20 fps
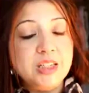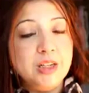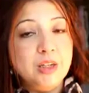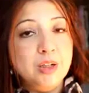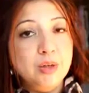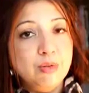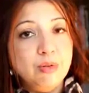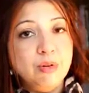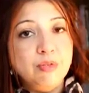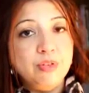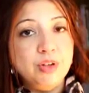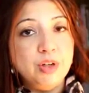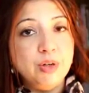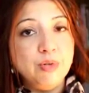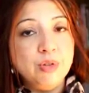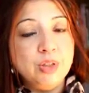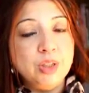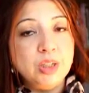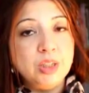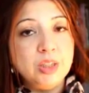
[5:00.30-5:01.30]
in lieu of
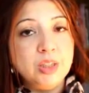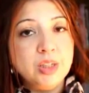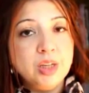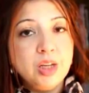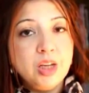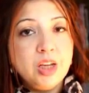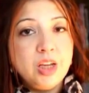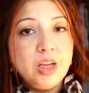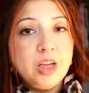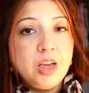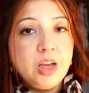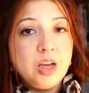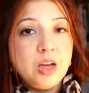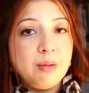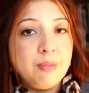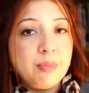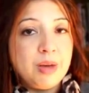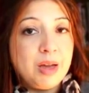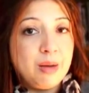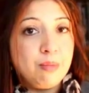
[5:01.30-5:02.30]
notice,
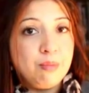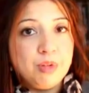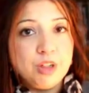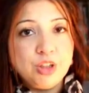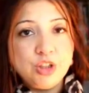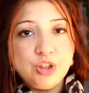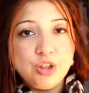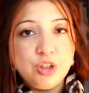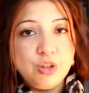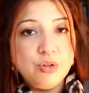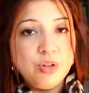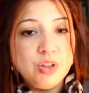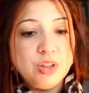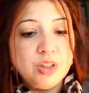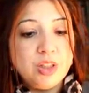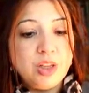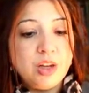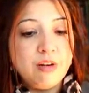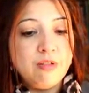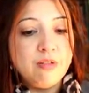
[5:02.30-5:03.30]
how much notice
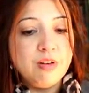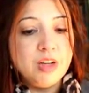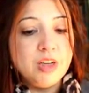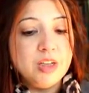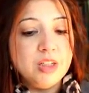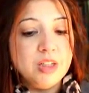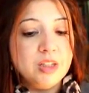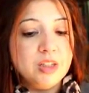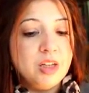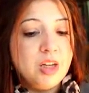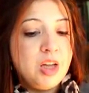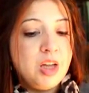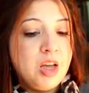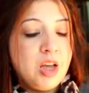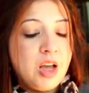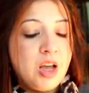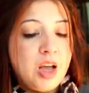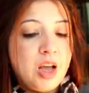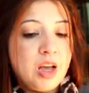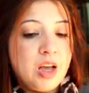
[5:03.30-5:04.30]
there is,
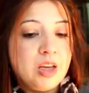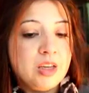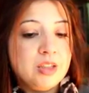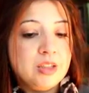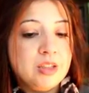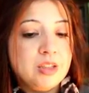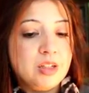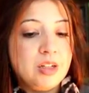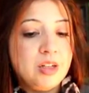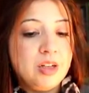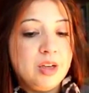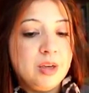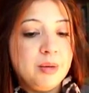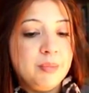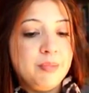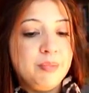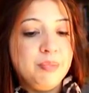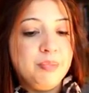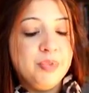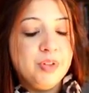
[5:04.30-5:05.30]

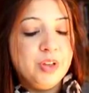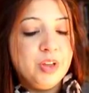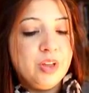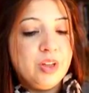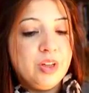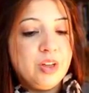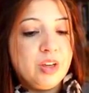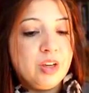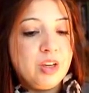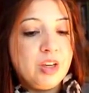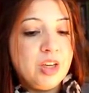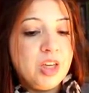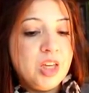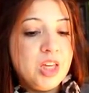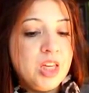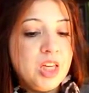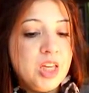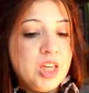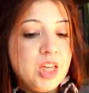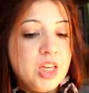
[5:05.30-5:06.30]
and
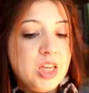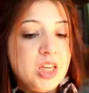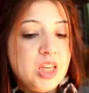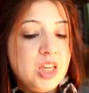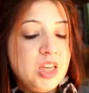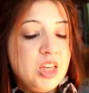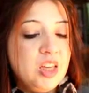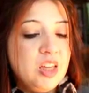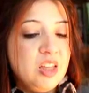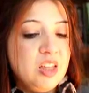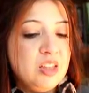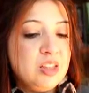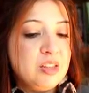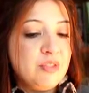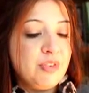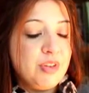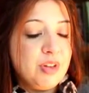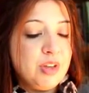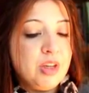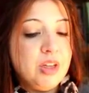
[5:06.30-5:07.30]
it
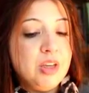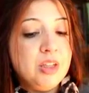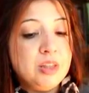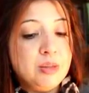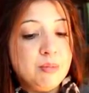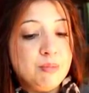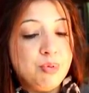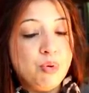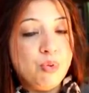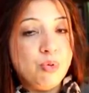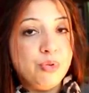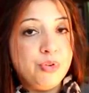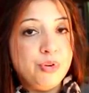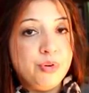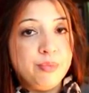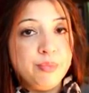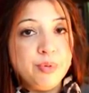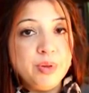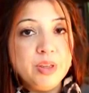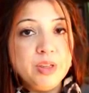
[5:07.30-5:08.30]
is
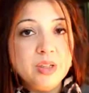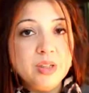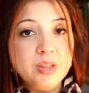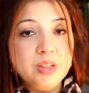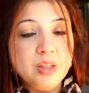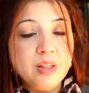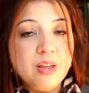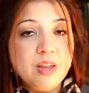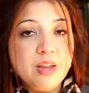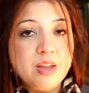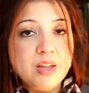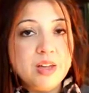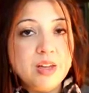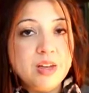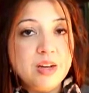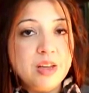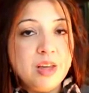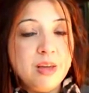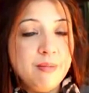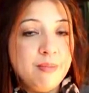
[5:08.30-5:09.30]
important because it
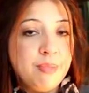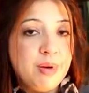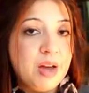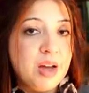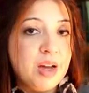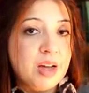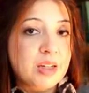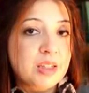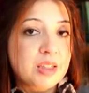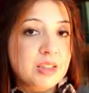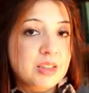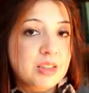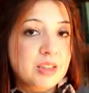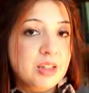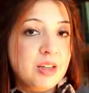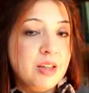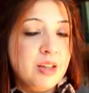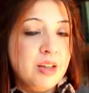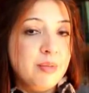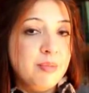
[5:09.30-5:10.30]
can impact
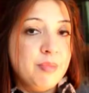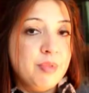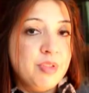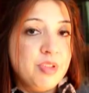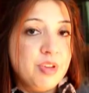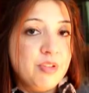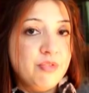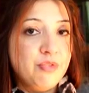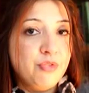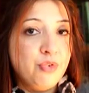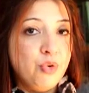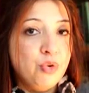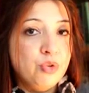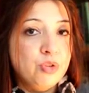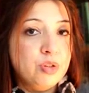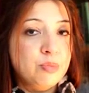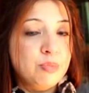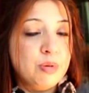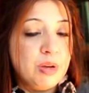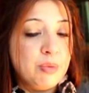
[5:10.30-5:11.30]
the
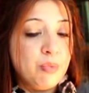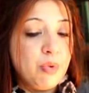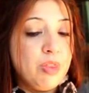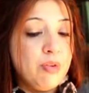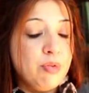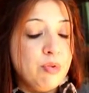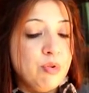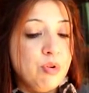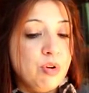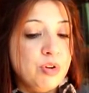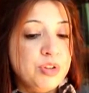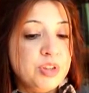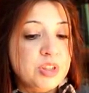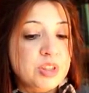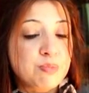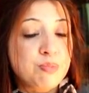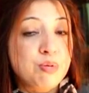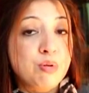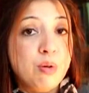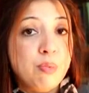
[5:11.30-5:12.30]
enforceability, whether or not
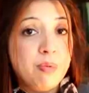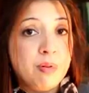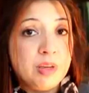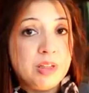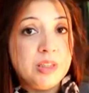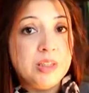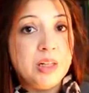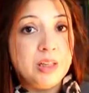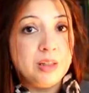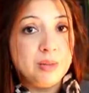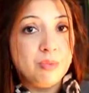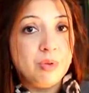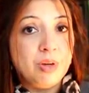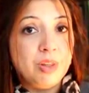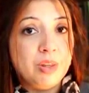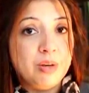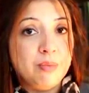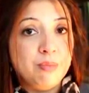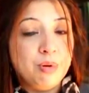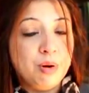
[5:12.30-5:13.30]
it's properly dealt
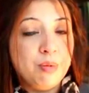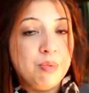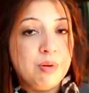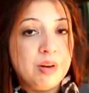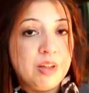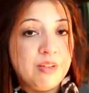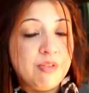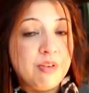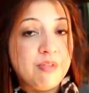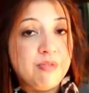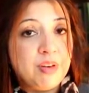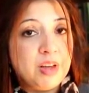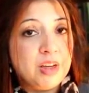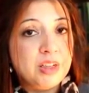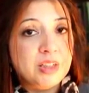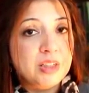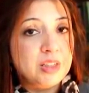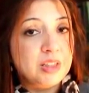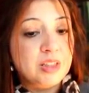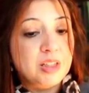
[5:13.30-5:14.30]
with and properly
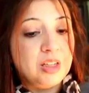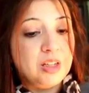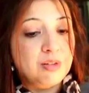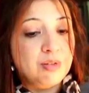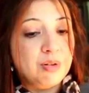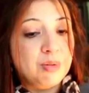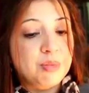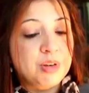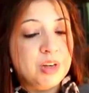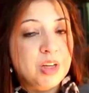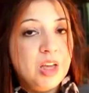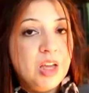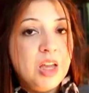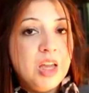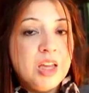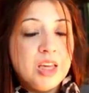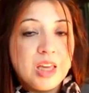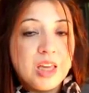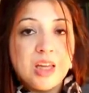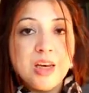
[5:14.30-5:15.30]
reflected in the agreement,
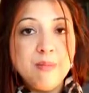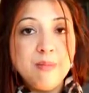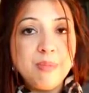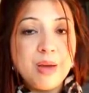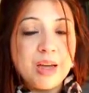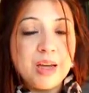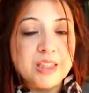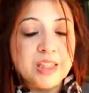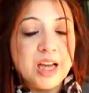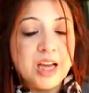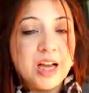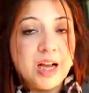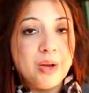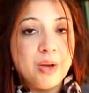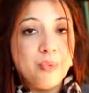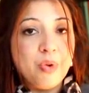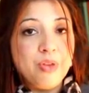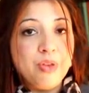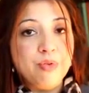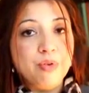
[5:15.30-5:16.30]
can impact
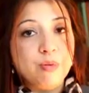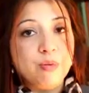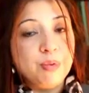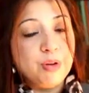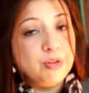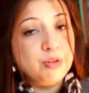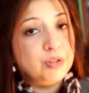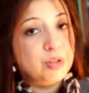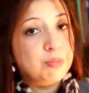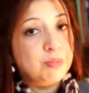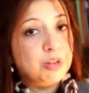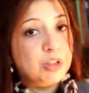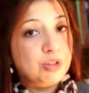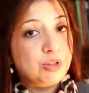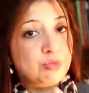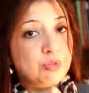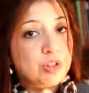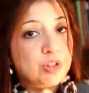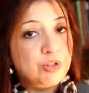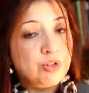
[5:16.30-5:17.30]
whether or not
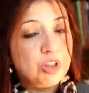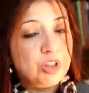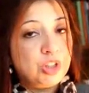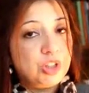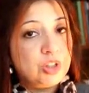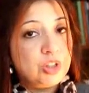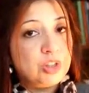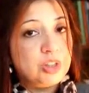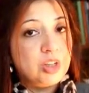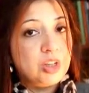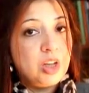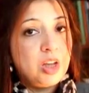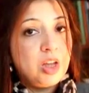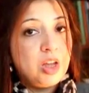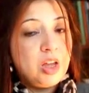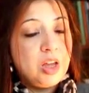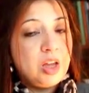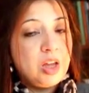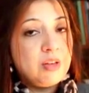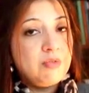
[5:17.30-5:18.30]
post-termination restrictions
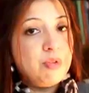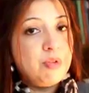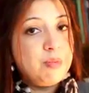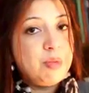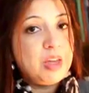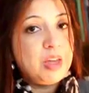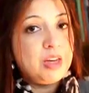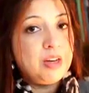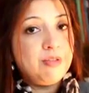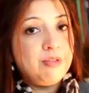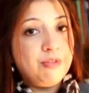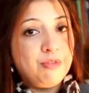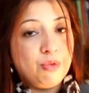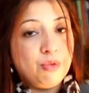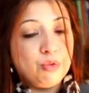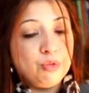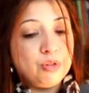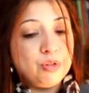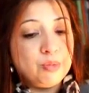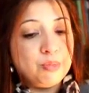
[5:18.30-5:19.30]
remain
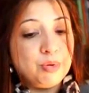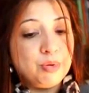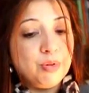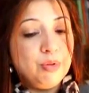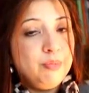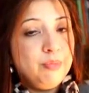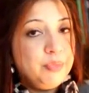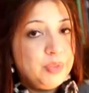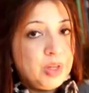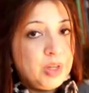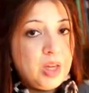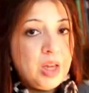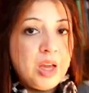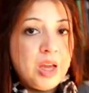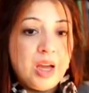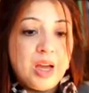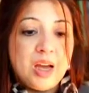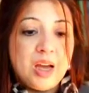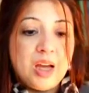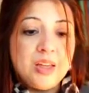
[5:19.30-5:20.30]
enforceable,
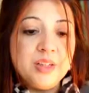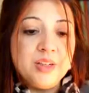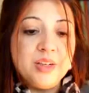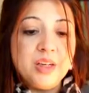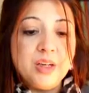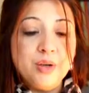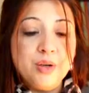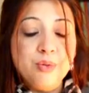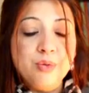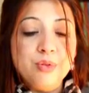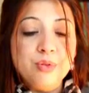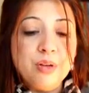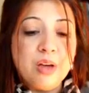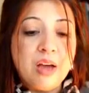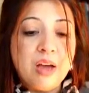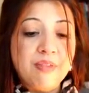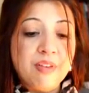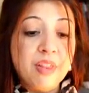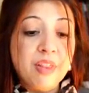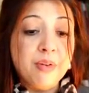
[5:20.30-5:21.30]
and it can also
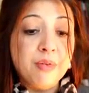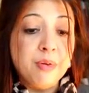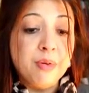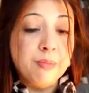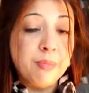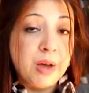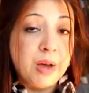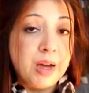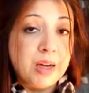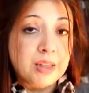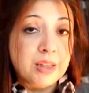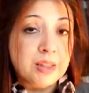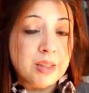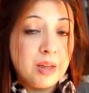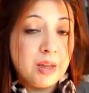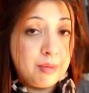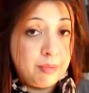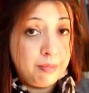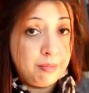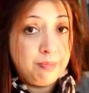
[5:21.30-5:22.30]
have other impacts.
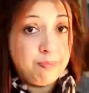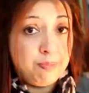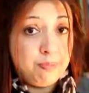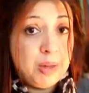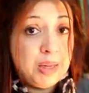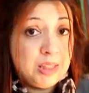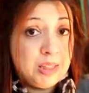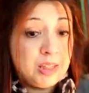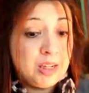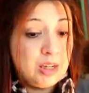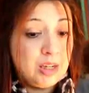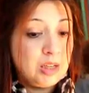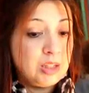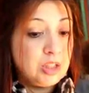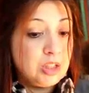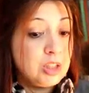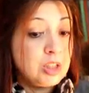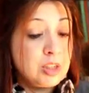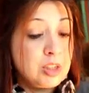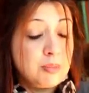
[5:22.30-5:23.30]
Basically,
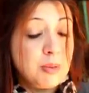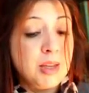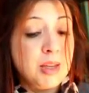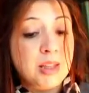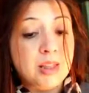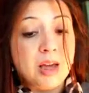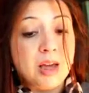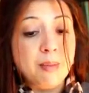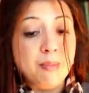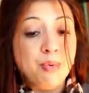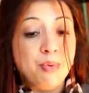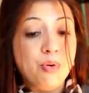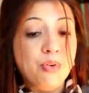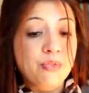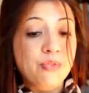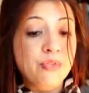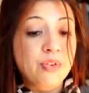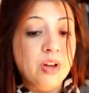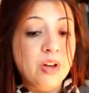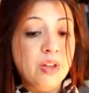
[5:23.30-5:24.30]
just explaining that
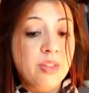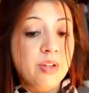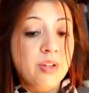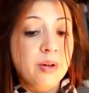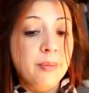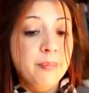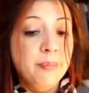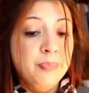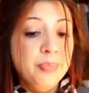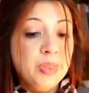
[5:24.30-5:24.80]
point further,